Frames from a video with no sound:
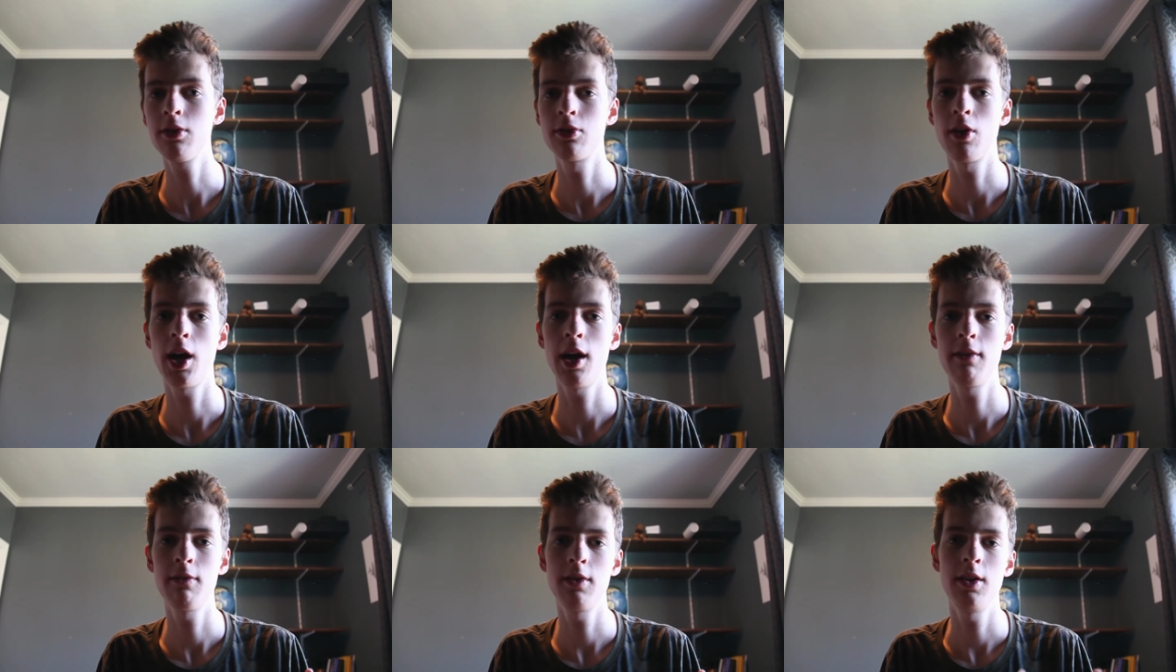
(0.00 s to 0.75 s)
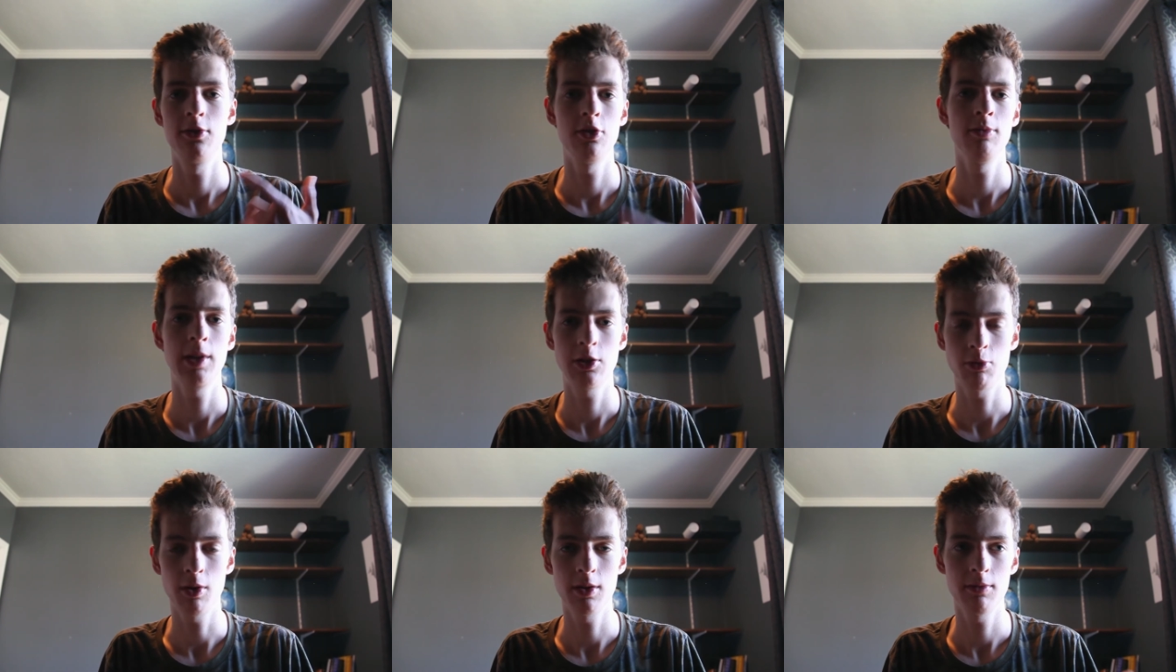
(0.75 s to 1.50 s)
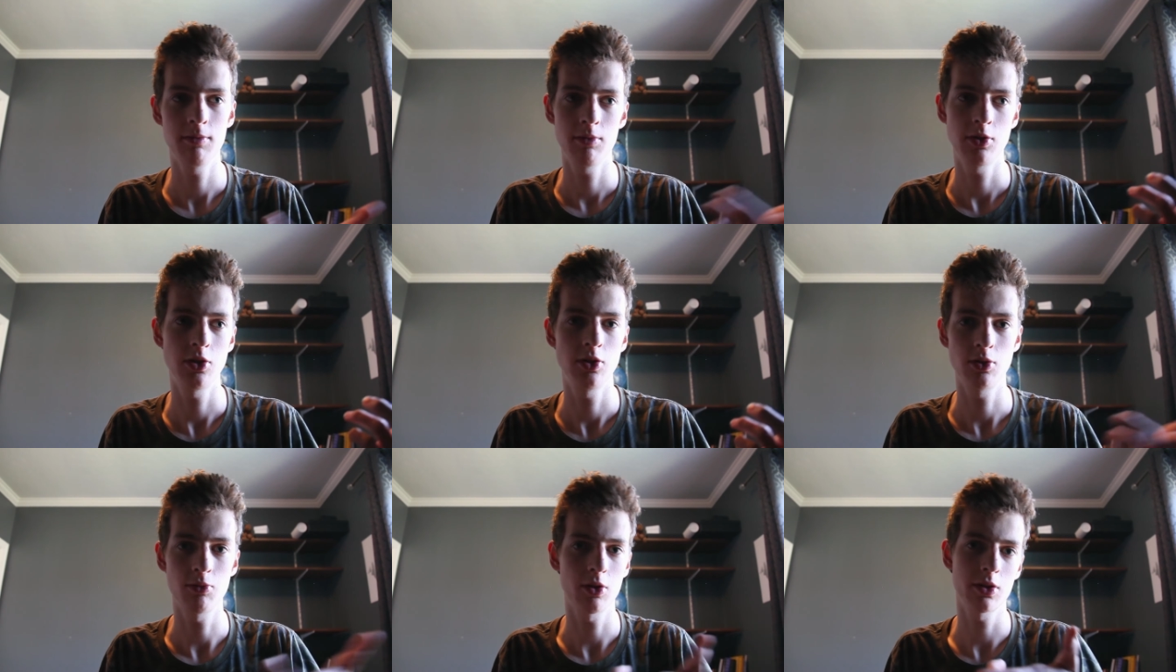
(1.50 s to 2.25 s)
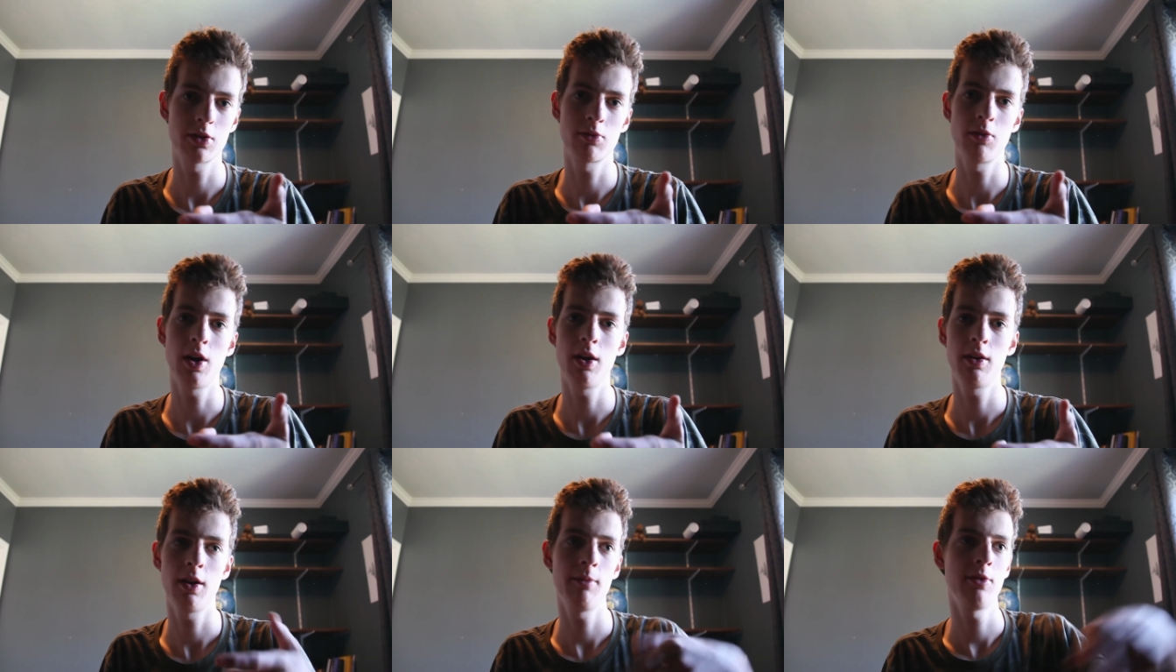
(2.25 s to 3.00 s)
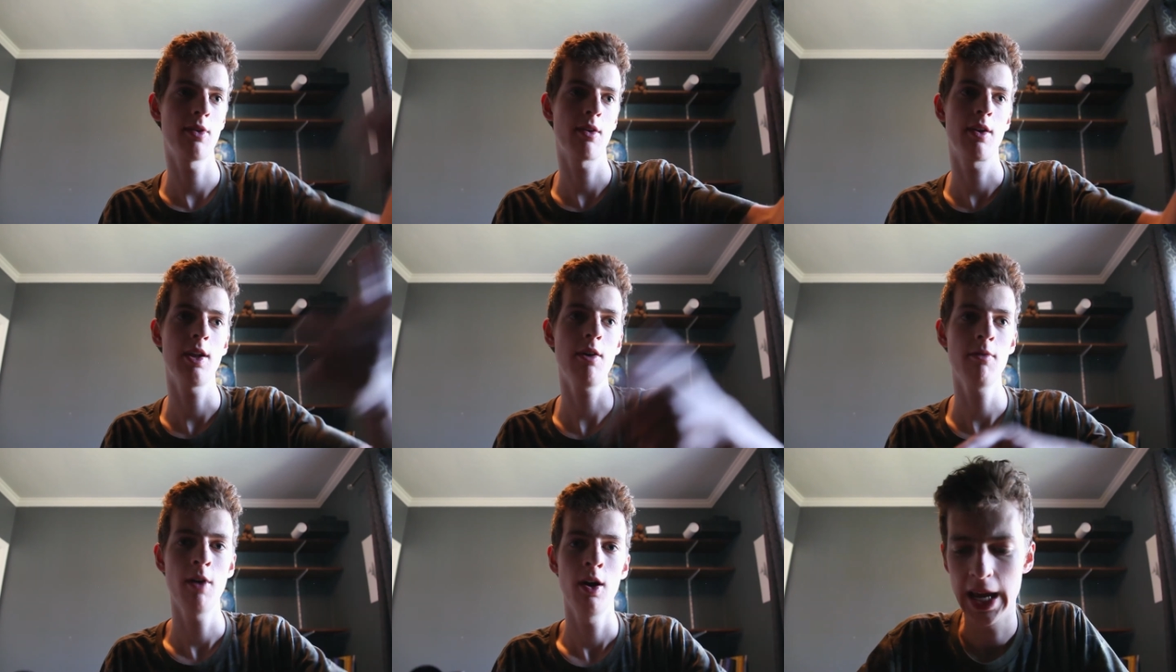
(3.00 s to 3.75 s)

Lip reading: So I have the Zoom H1, which works well. I'm using it right now.